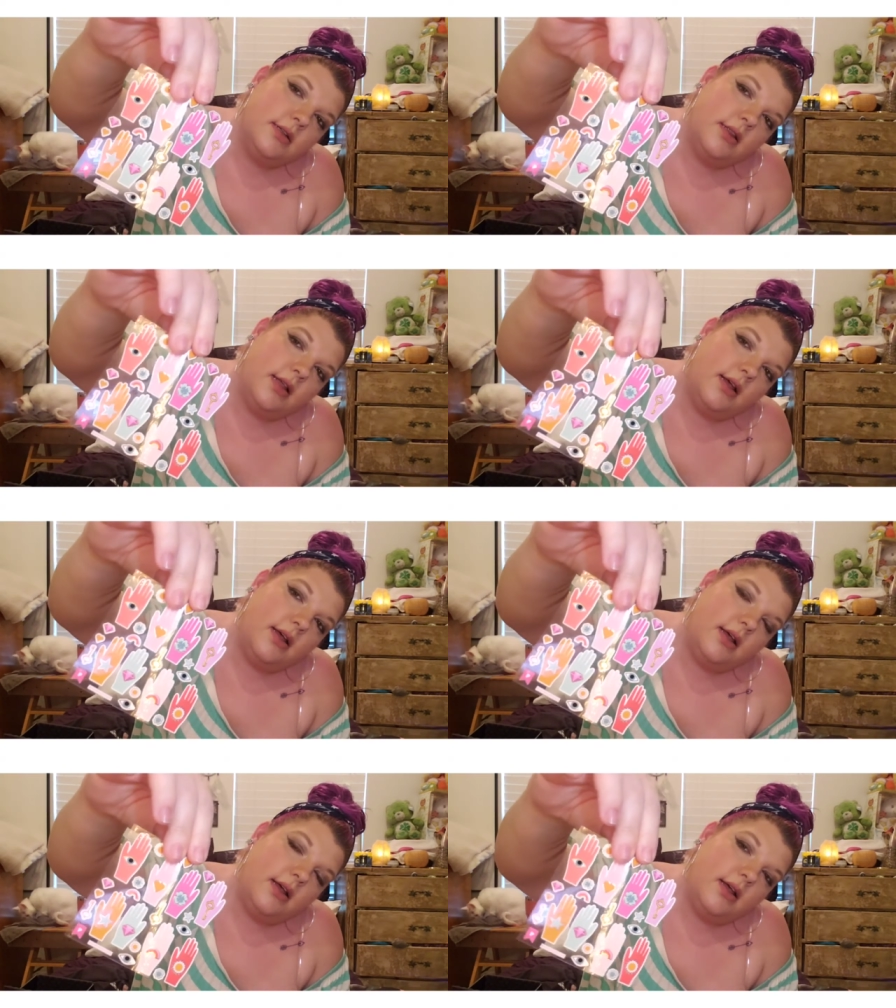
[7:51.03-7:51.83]

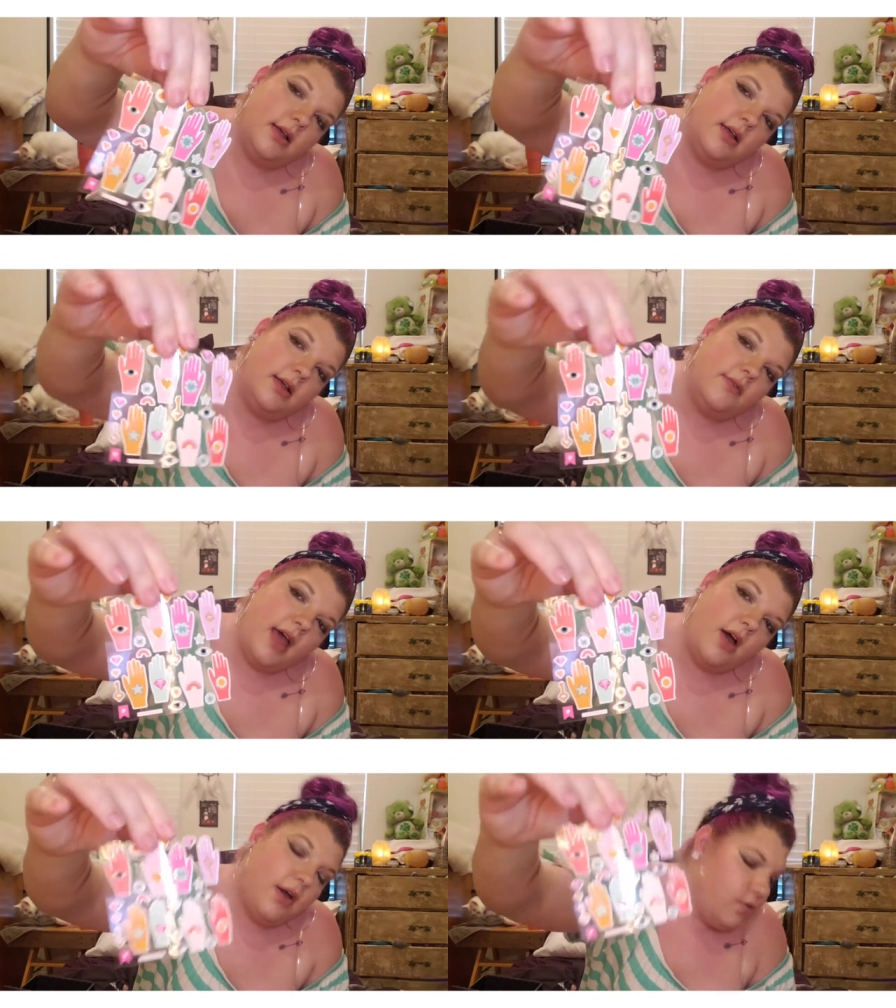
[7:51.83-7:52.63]
Love
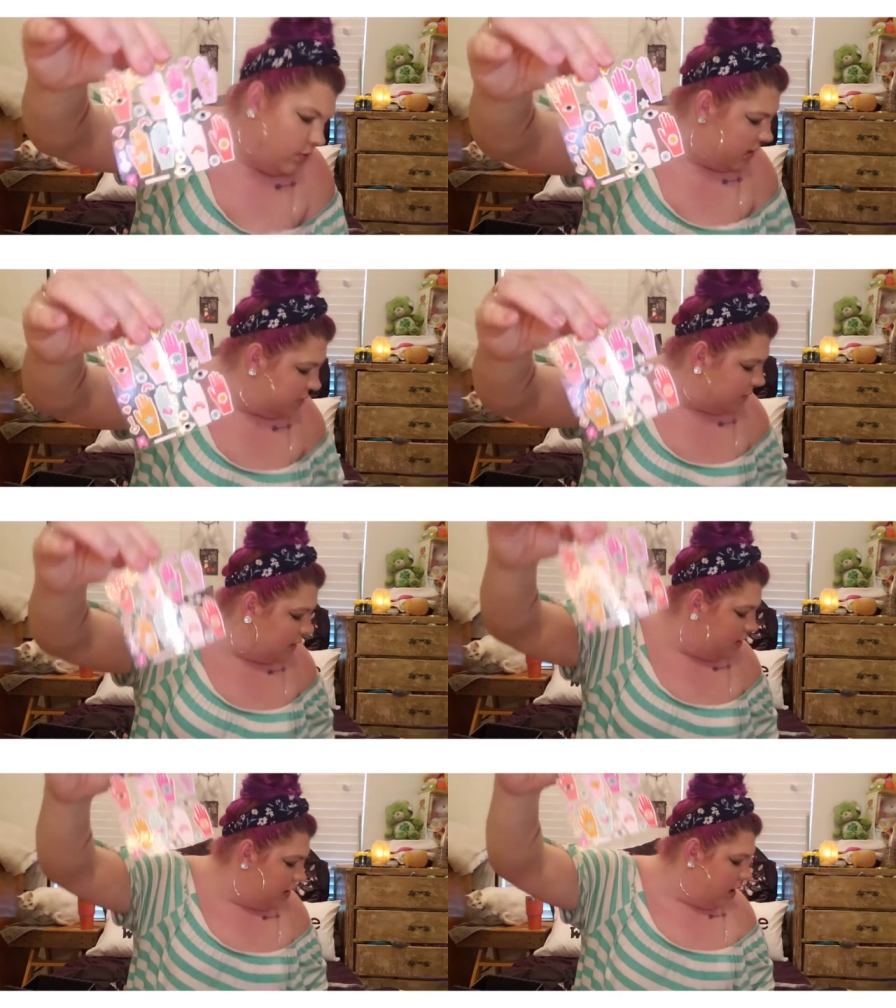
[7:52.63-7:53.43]
how, ooh, this one
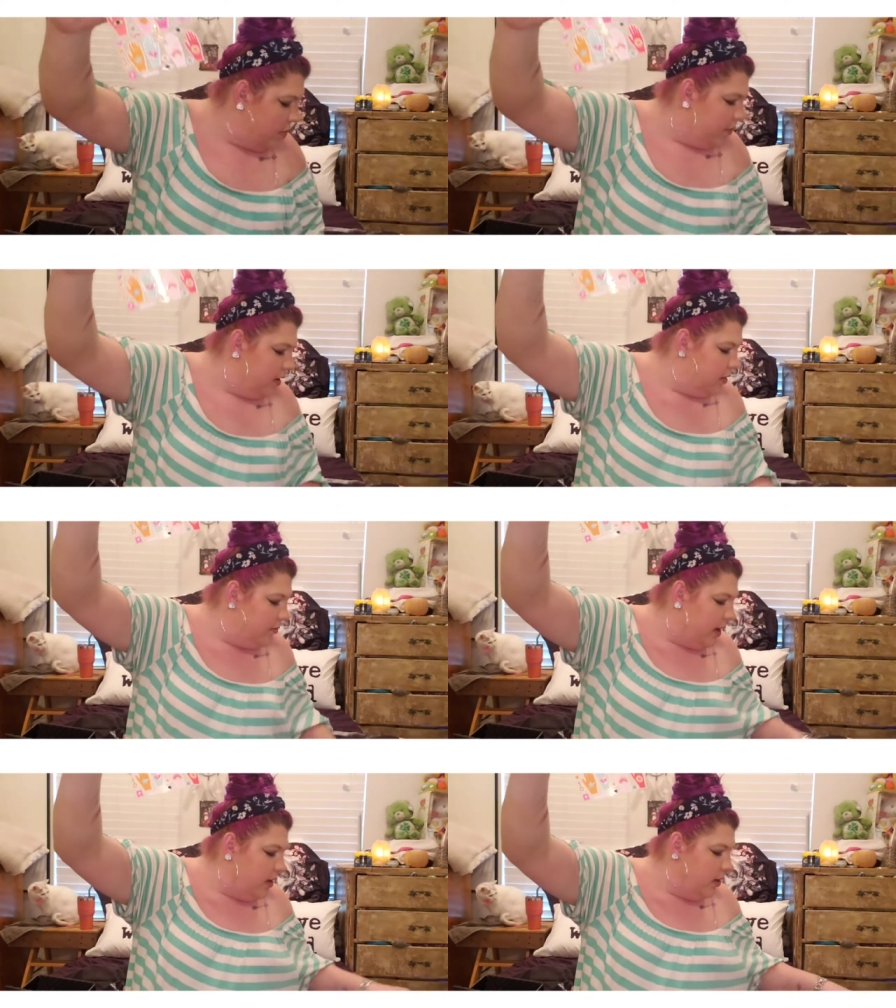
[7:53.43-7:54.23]
could go with
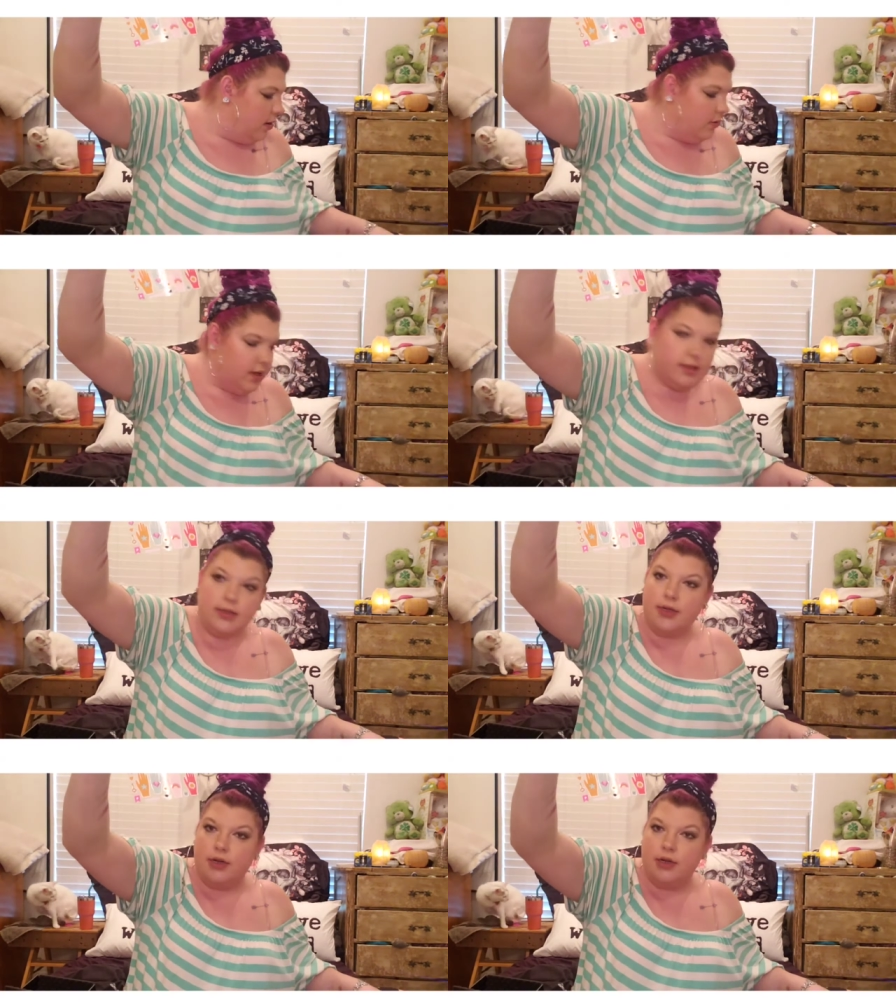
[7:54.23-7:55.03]
my yoga
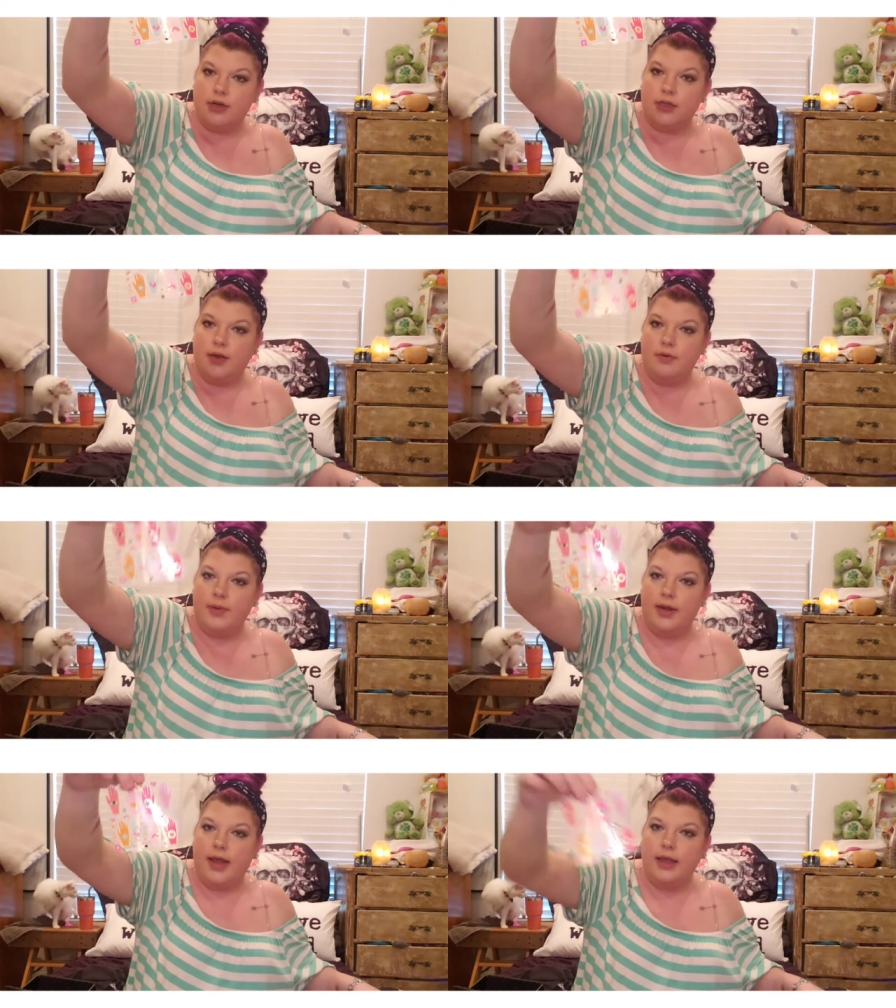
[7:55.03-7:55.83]
stickers. That would
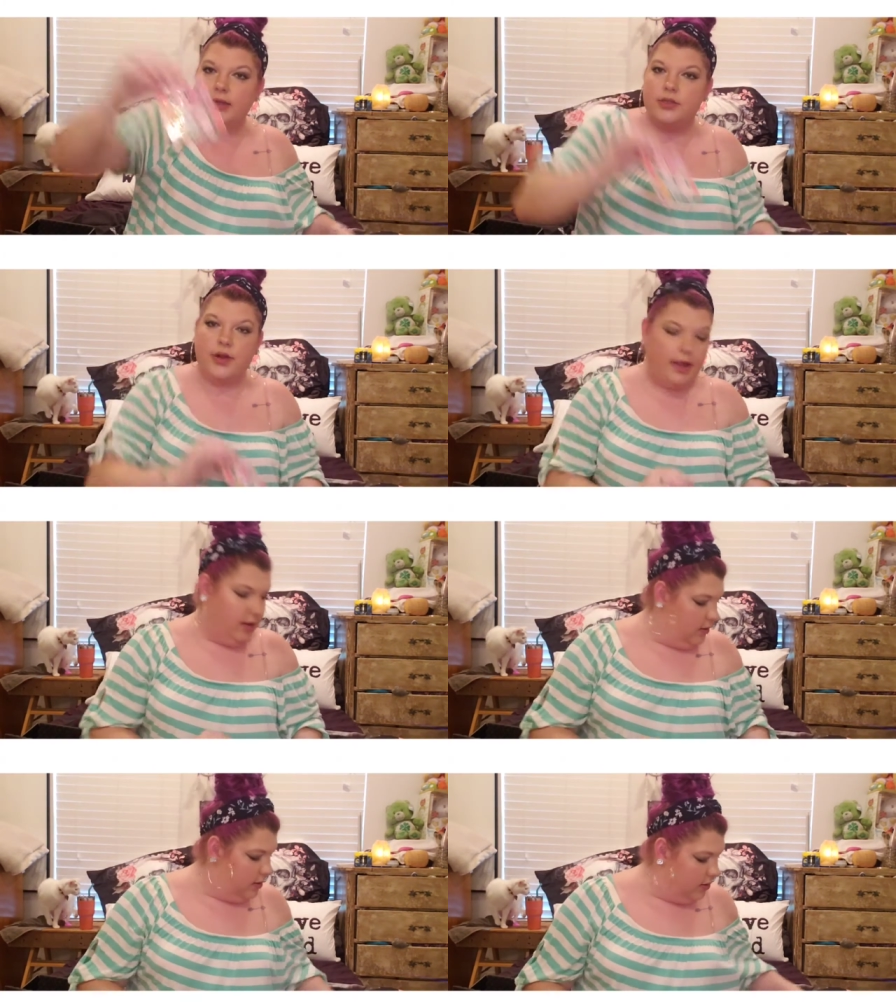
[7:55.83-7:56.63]
be nice,
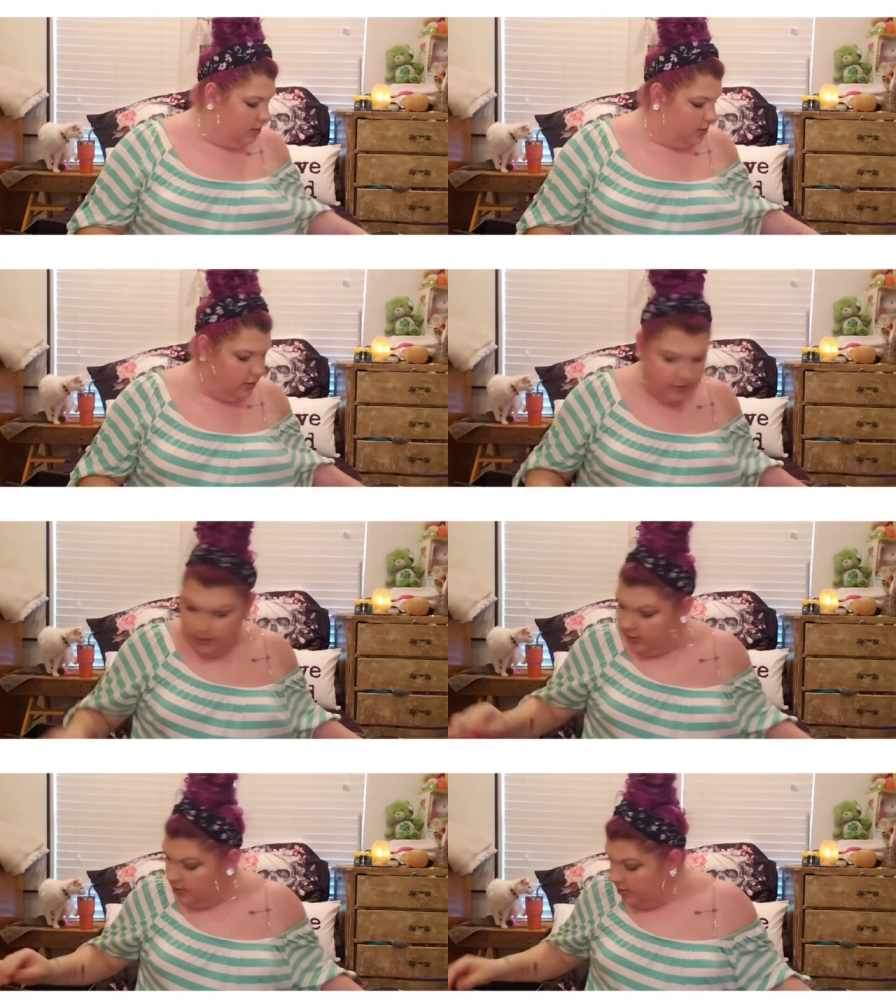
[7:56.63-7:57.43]
right?
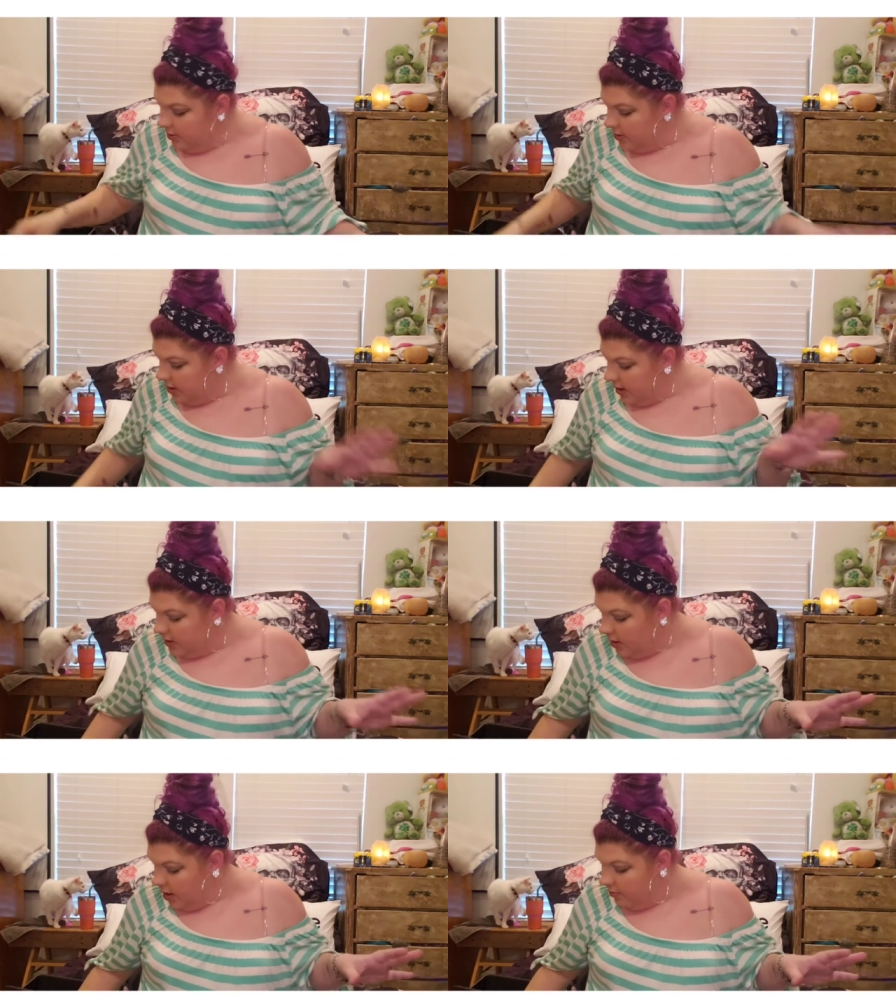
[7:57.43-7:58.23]

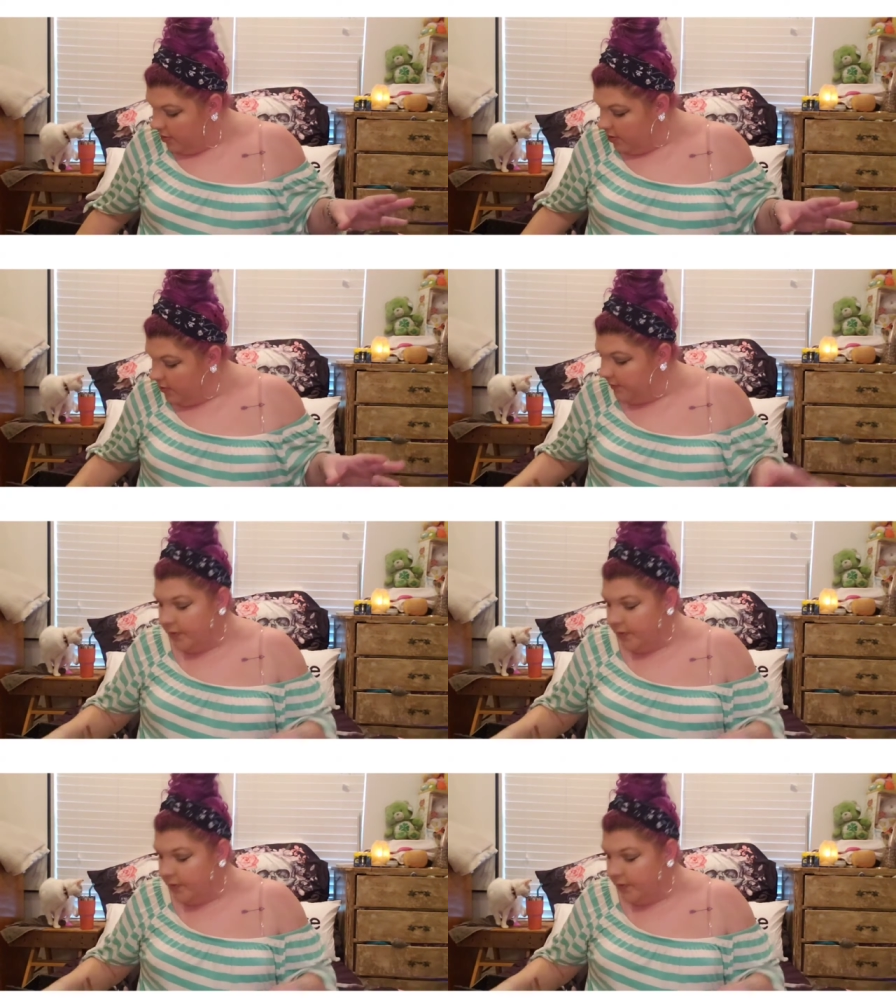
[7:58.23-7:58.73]
Nice combo.